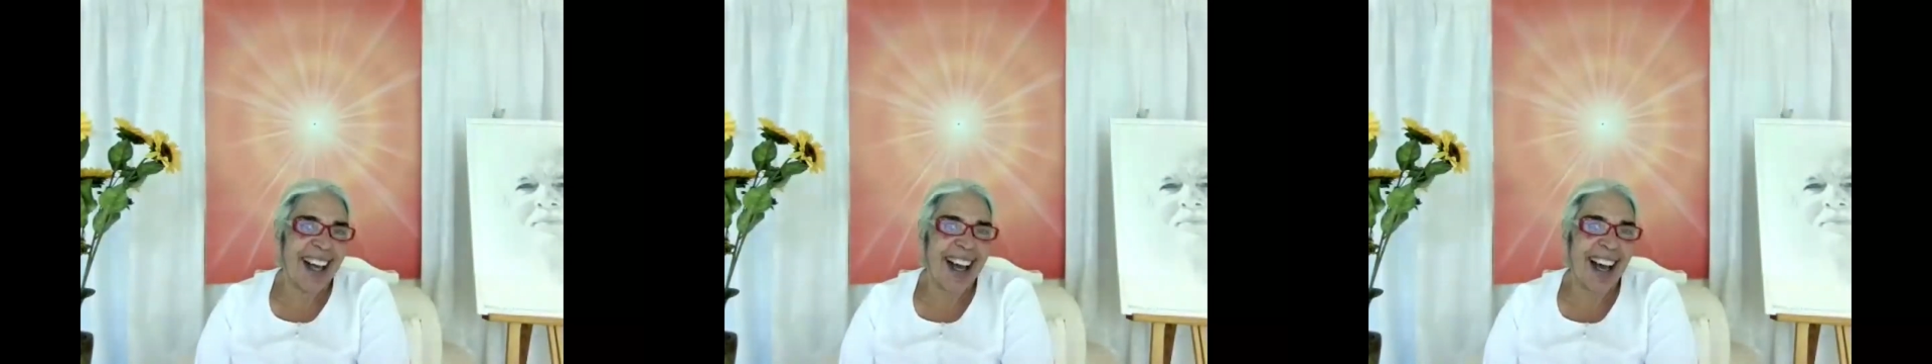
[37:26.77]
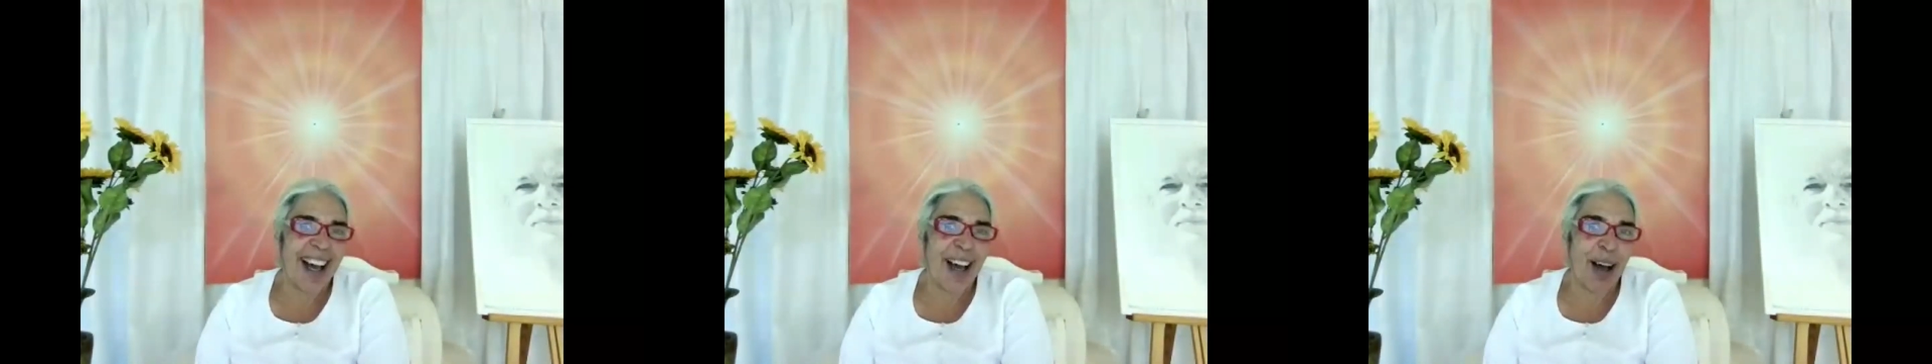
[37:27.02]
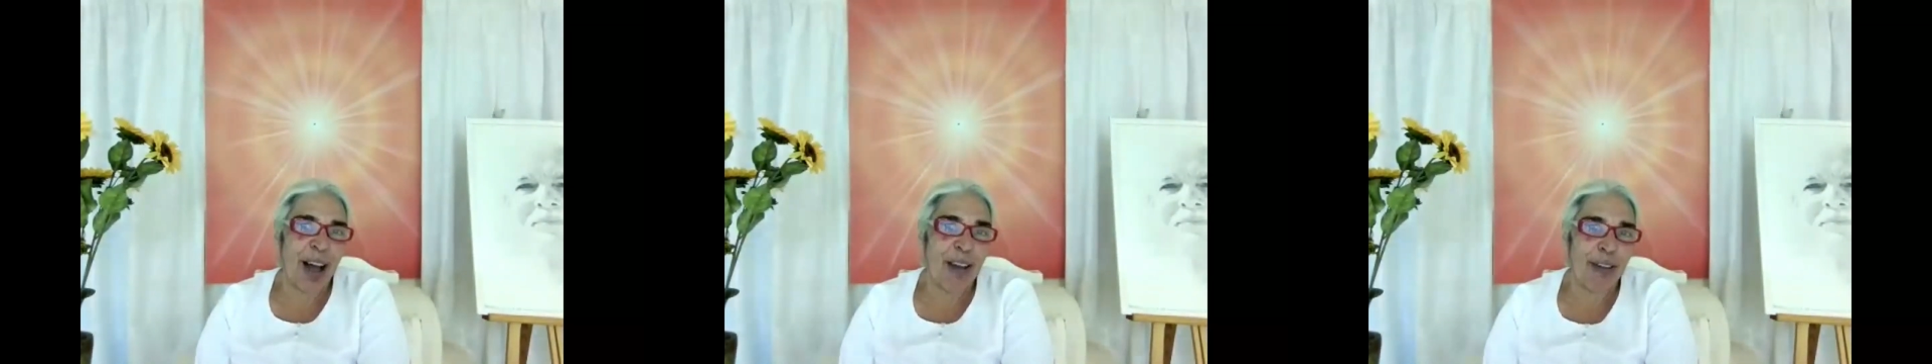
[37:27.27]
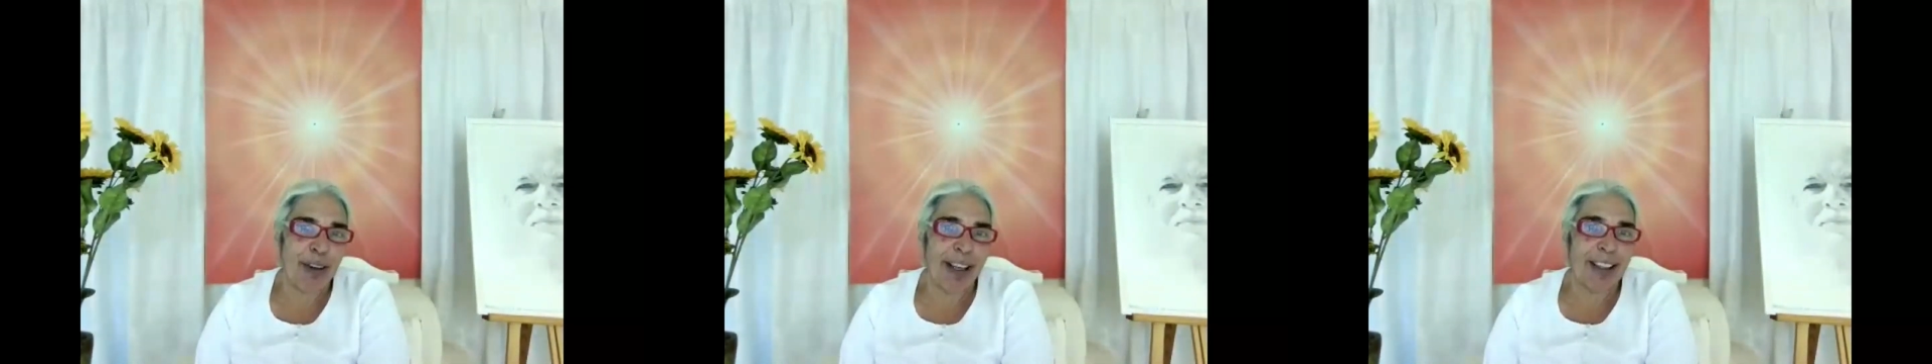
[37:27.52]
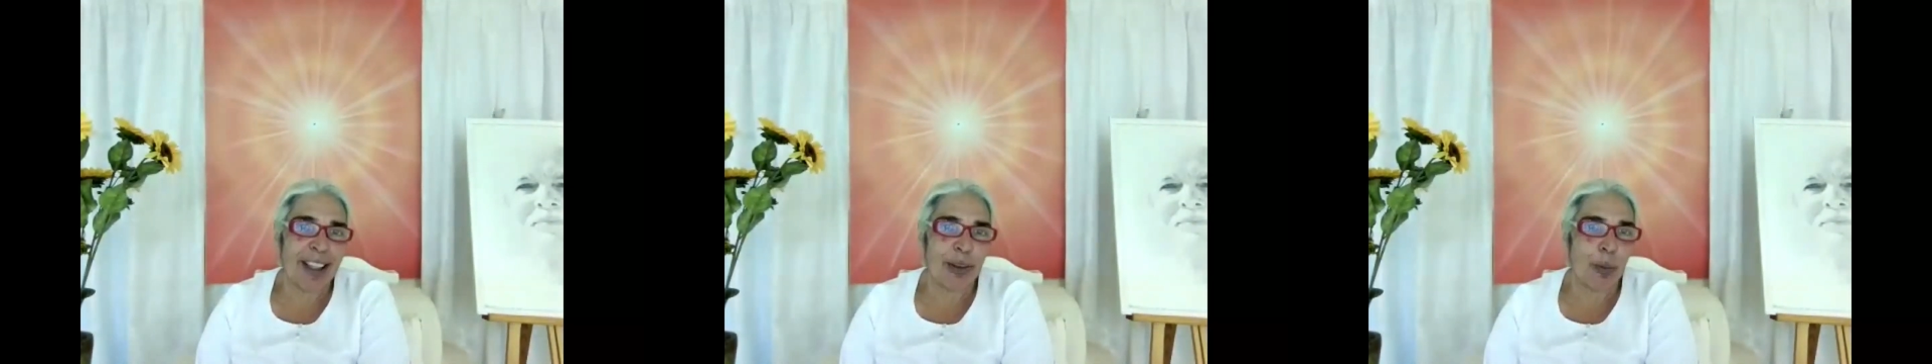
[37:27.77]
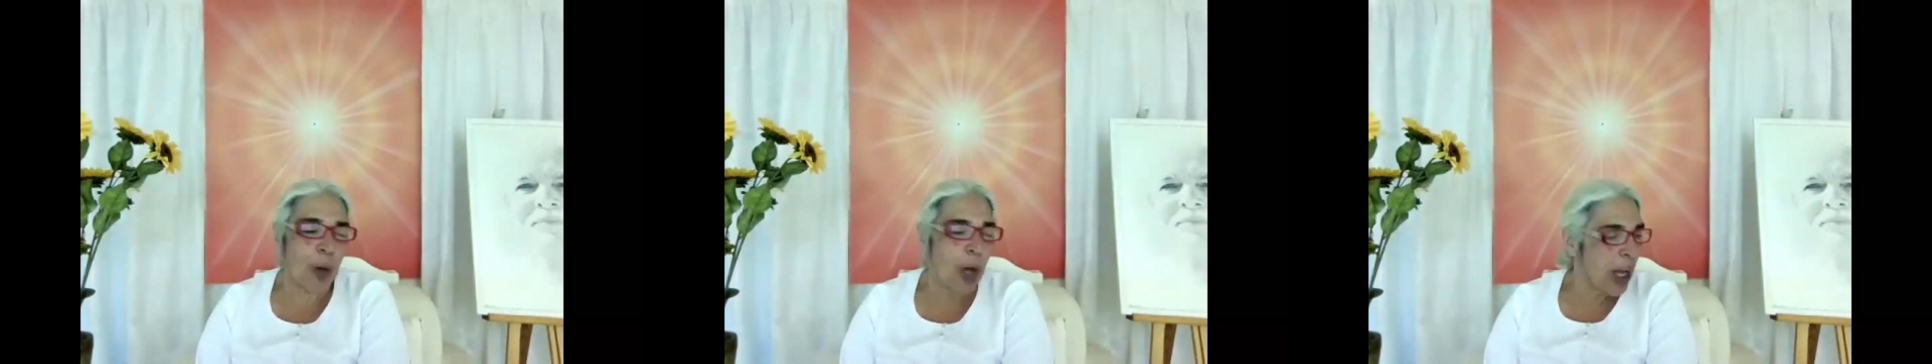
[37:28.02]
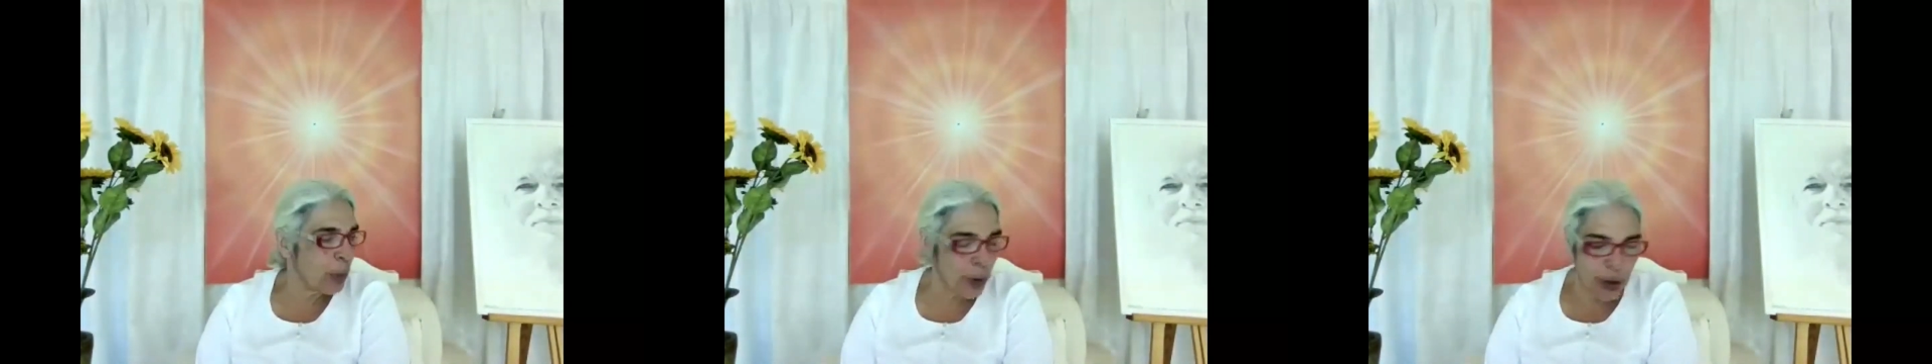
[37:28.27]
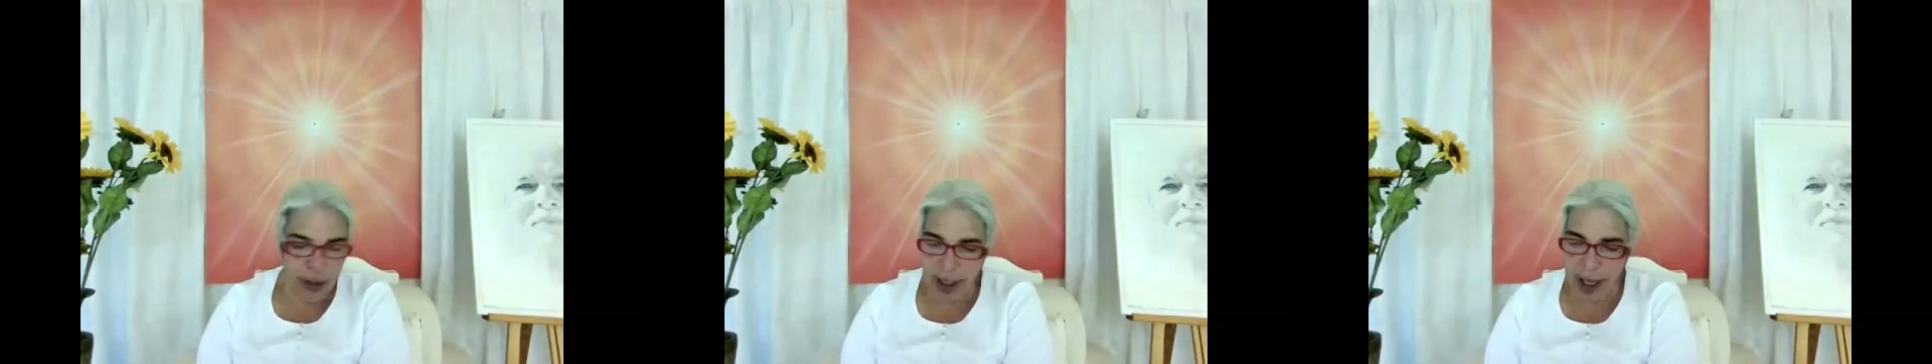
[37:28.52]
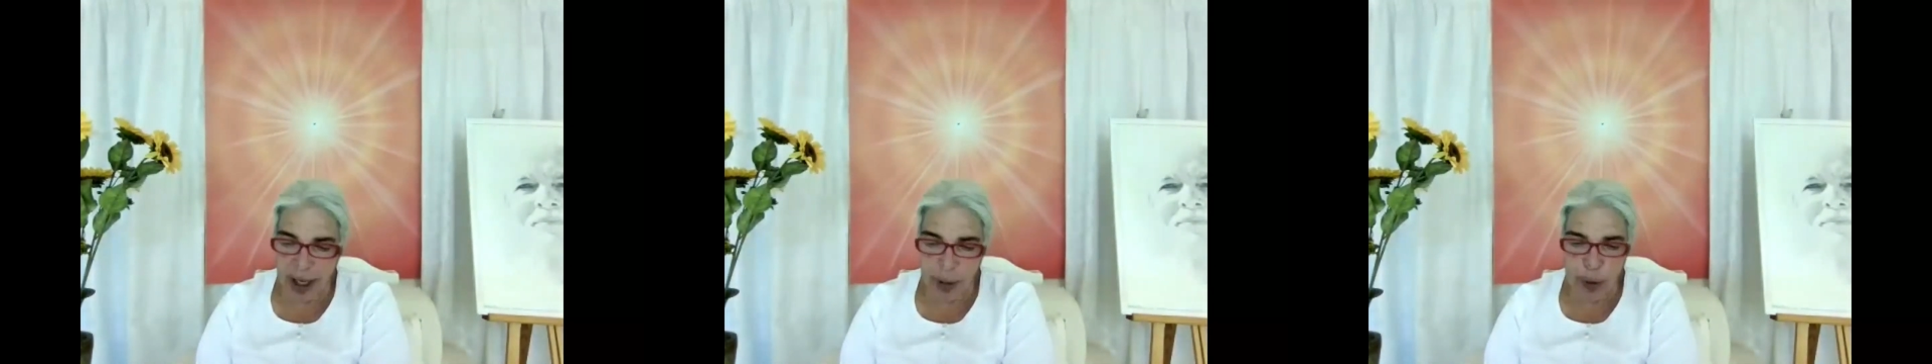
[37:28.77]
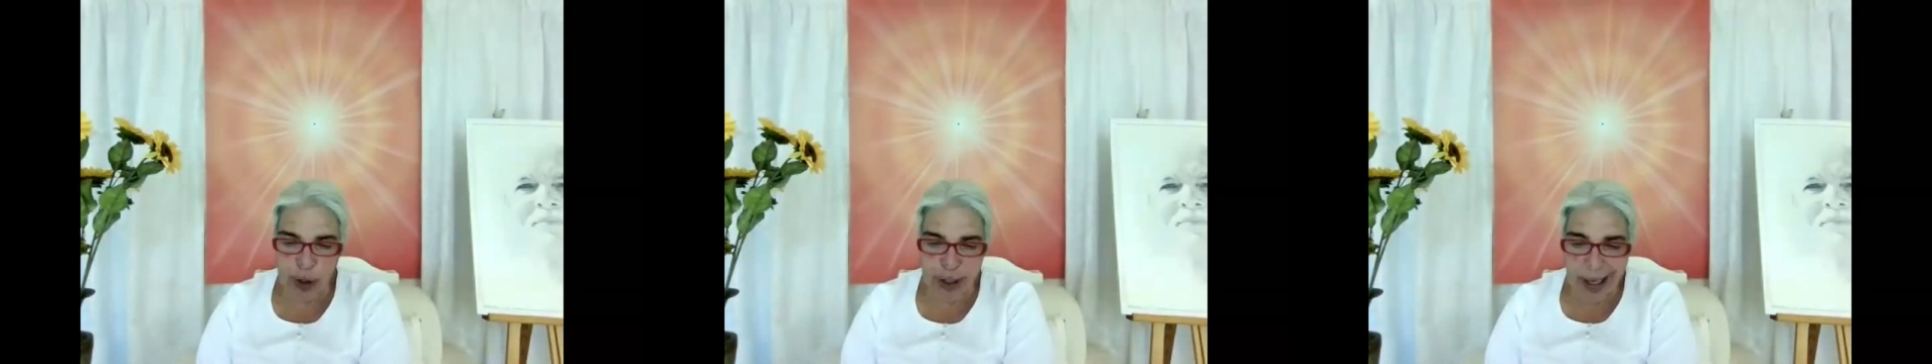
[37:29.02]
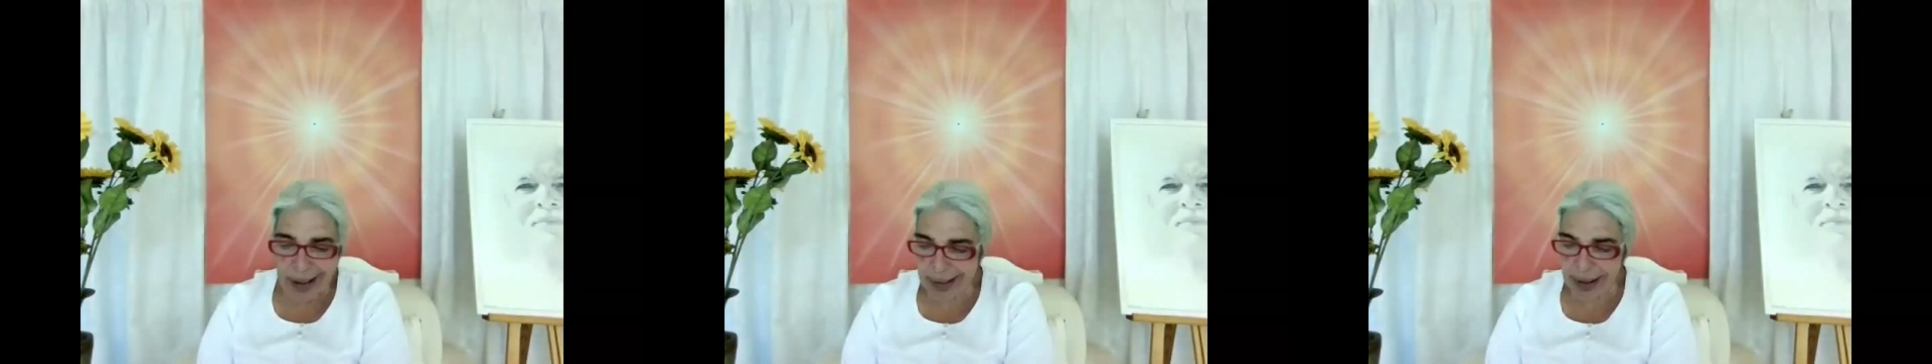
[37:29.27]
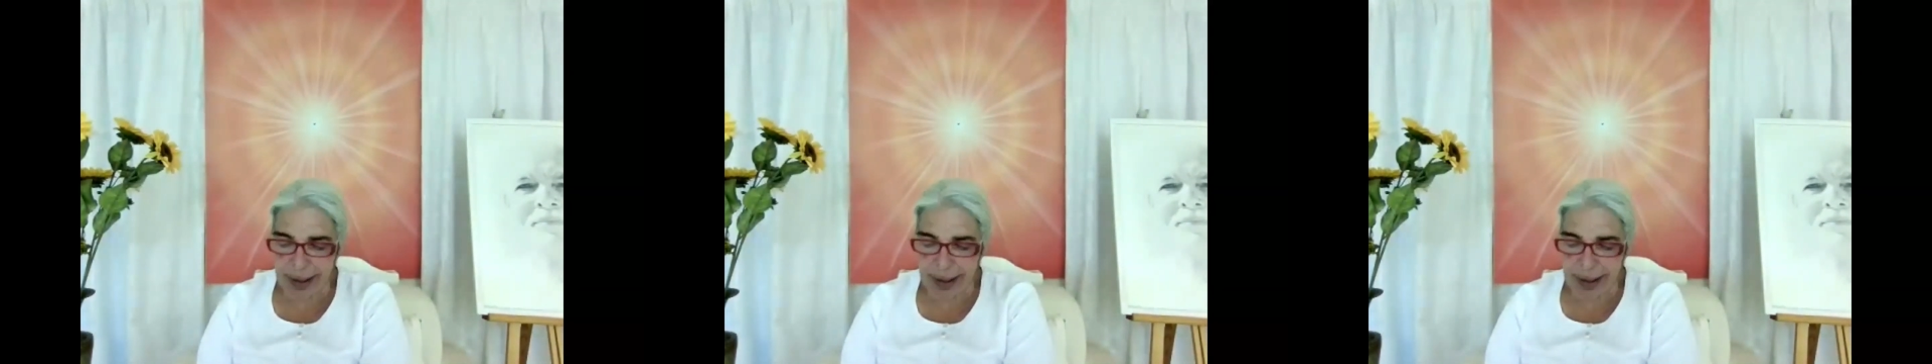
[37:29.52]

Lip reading: I felt that I was not